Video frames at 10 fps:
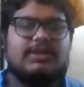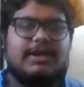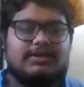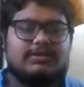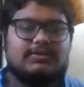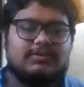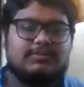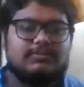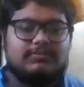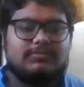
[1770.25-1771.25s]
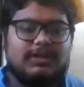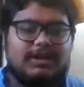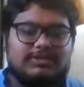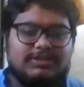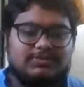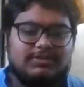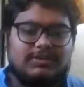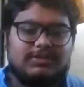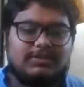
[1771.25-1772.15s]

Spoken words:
That answers well.